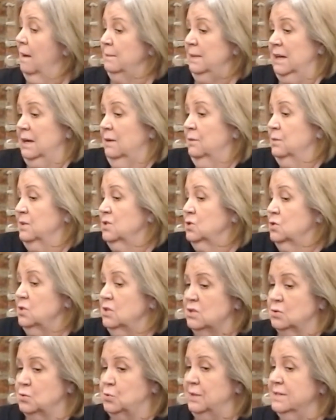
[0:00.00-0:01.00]
it was
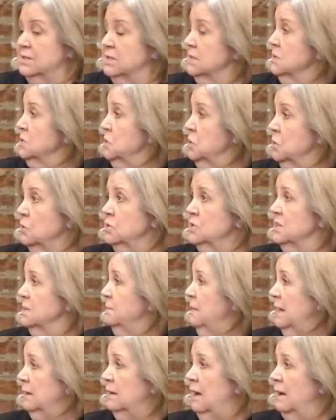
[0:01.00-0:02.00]
just twists and
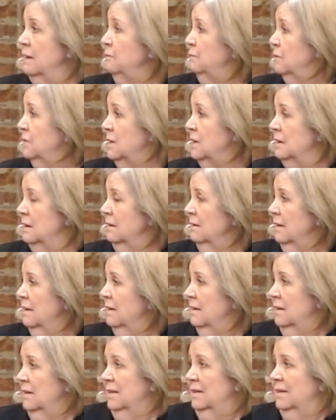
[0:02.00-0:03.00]
turns in my life
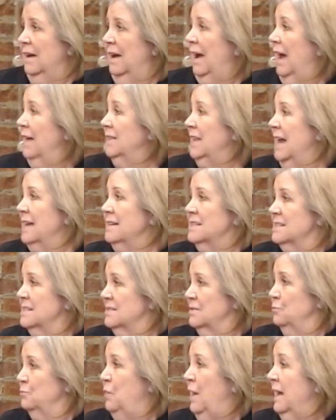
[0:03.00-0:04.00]

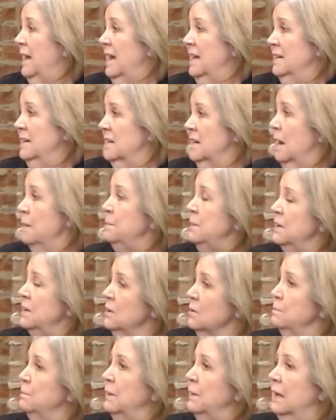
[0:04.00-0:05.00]
that's why I ended up
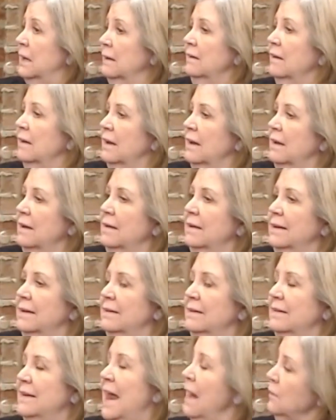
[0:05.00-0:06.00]
here. But
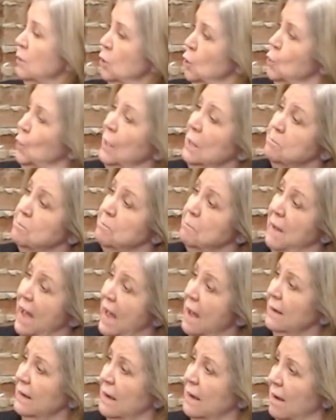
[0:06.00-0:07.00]
now looking
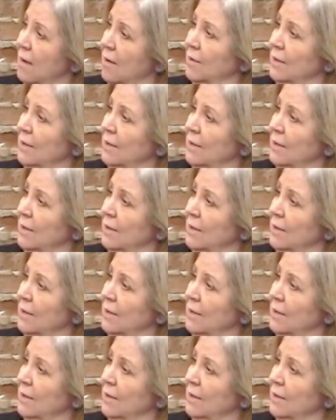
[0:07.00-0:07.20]
back